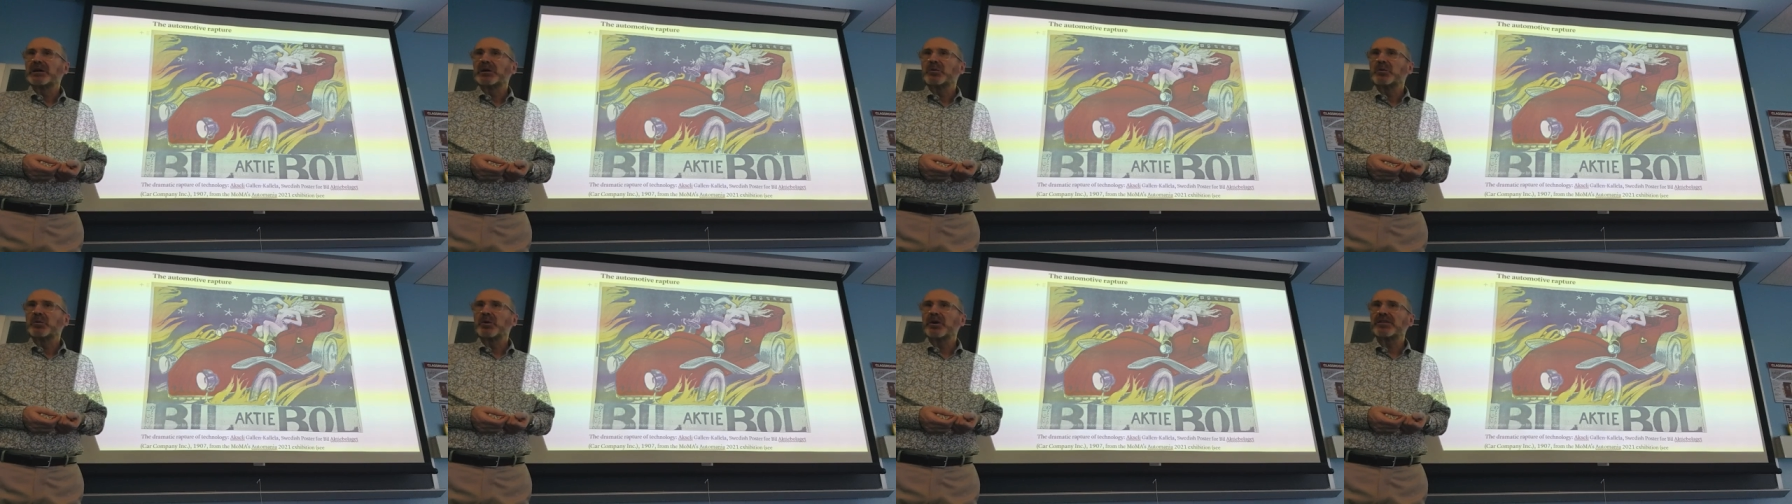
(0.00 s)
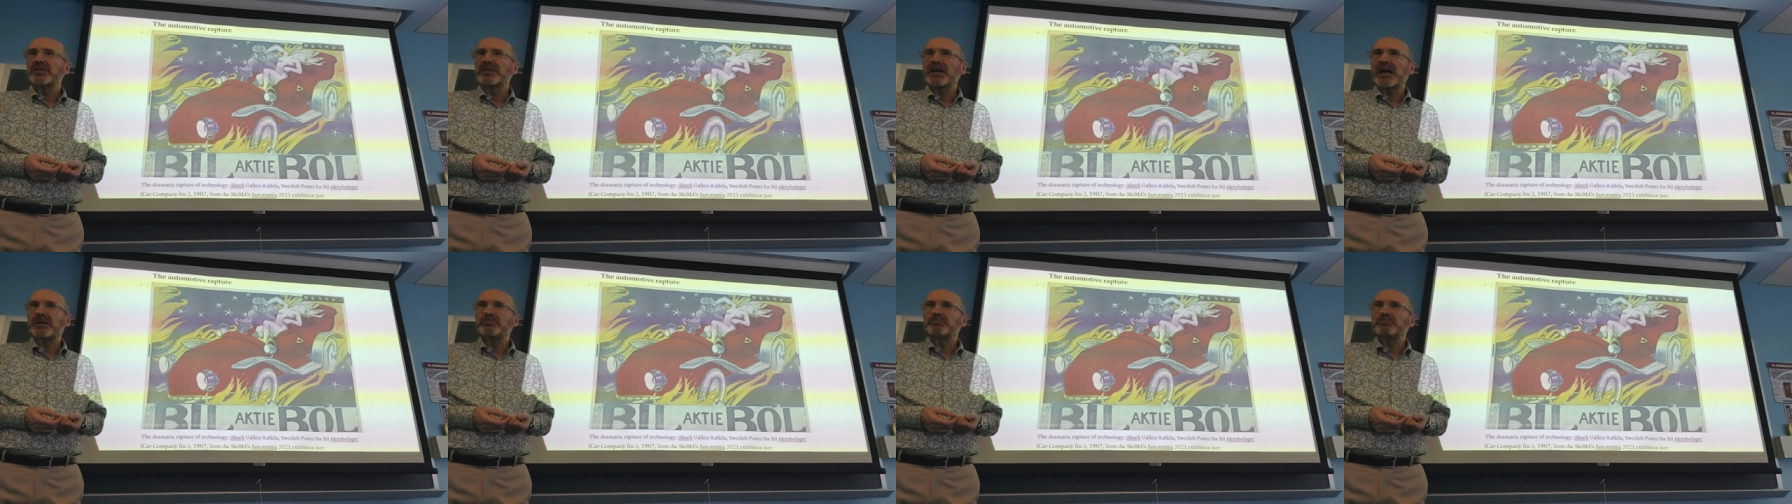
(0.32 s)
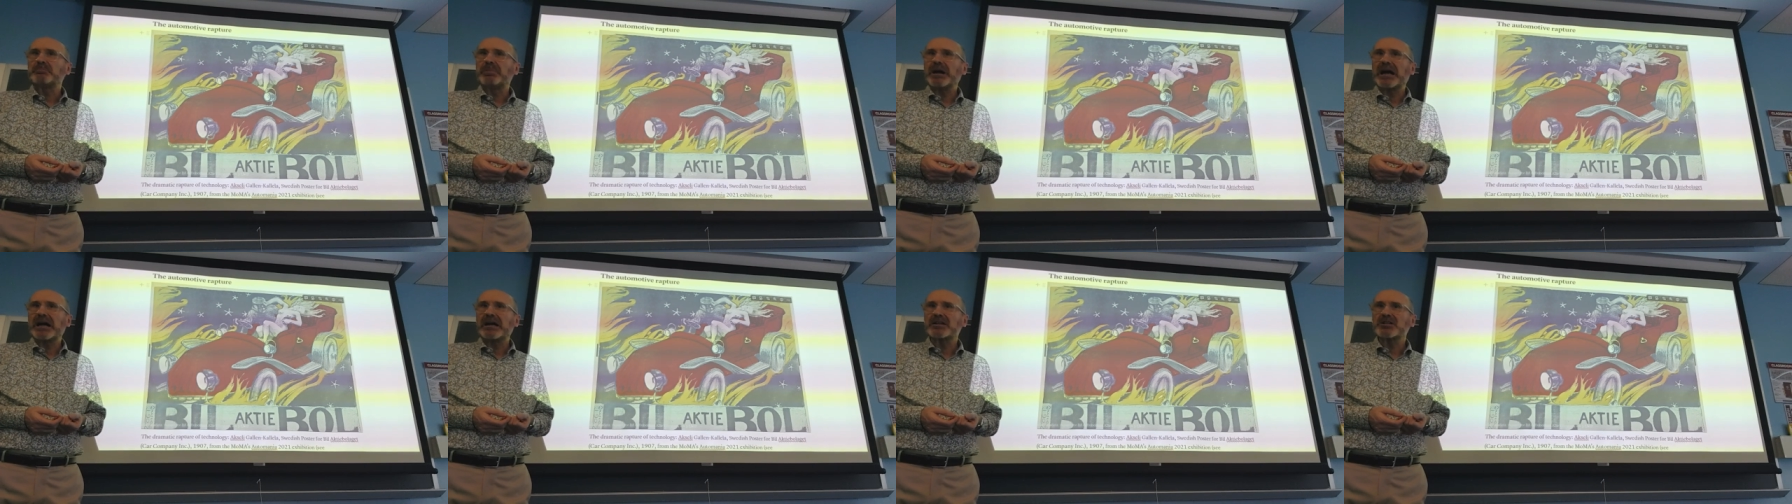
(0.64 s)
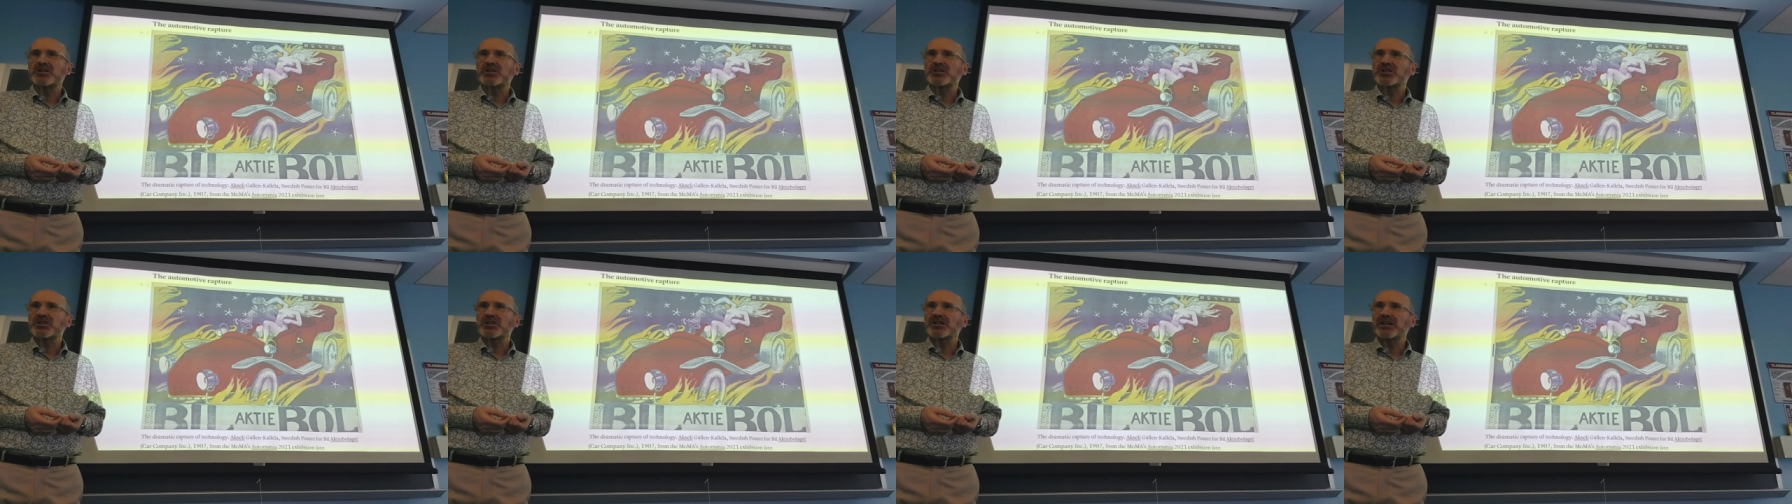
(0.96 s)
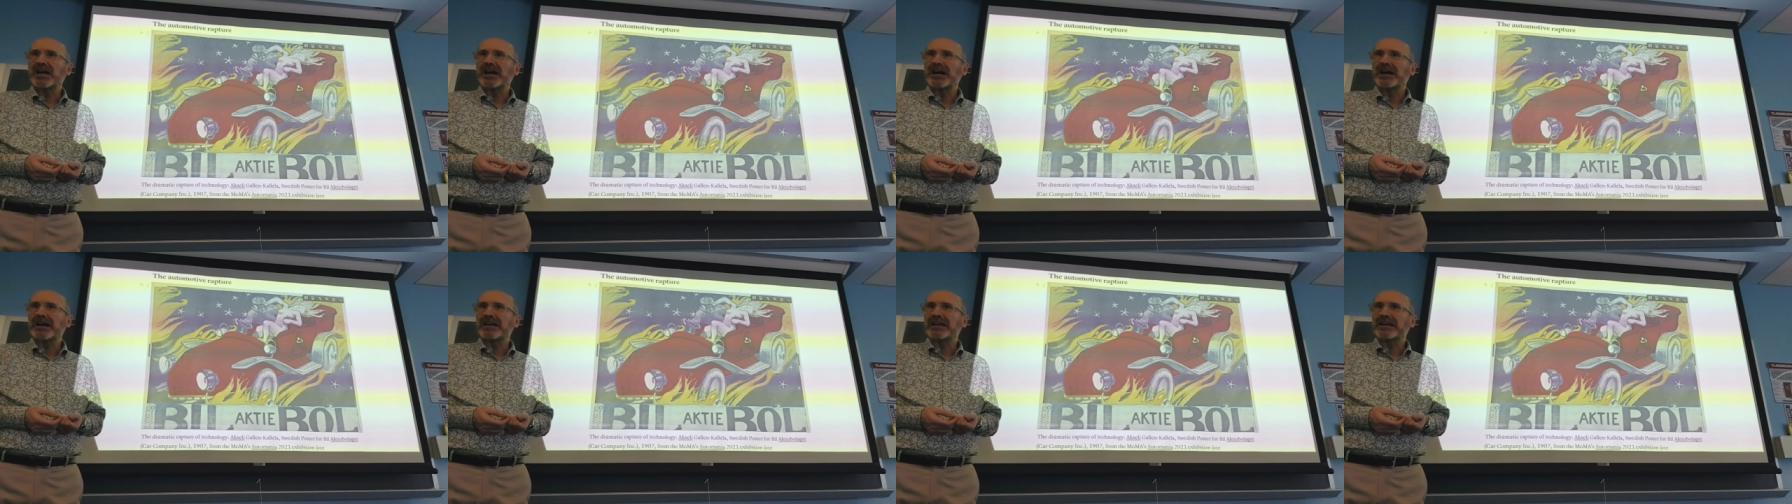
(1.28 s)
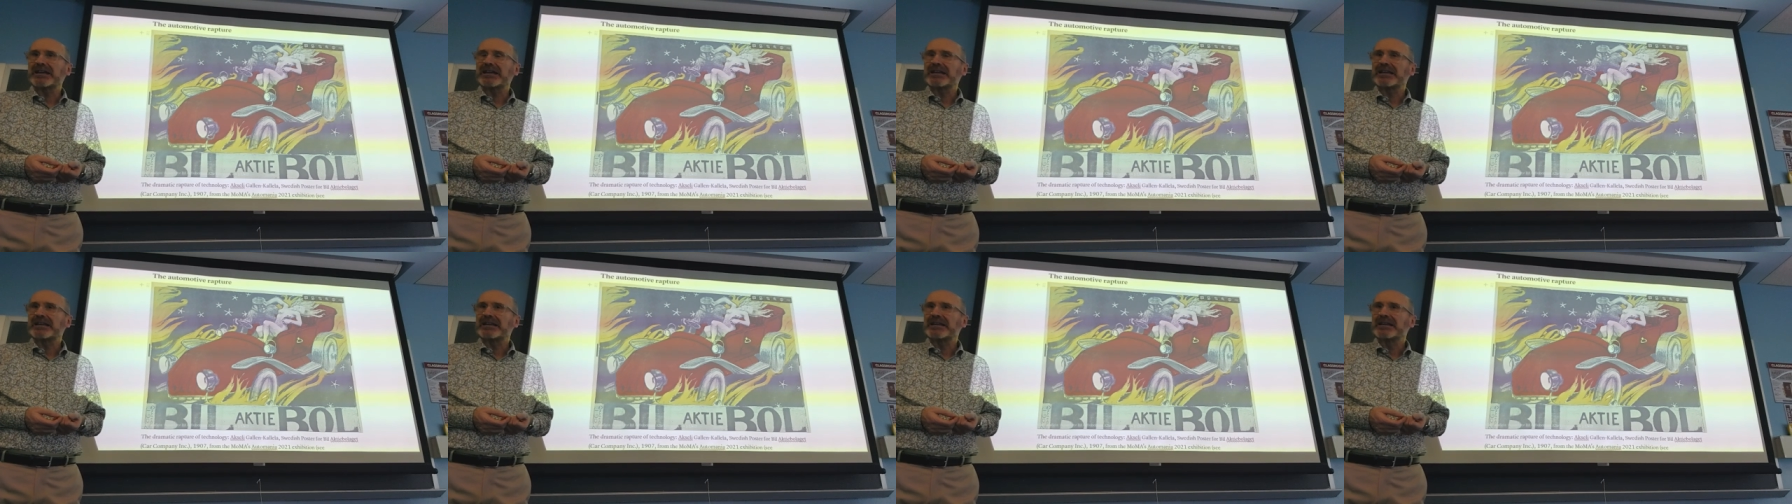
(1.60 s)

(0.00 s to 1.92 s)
with that punchline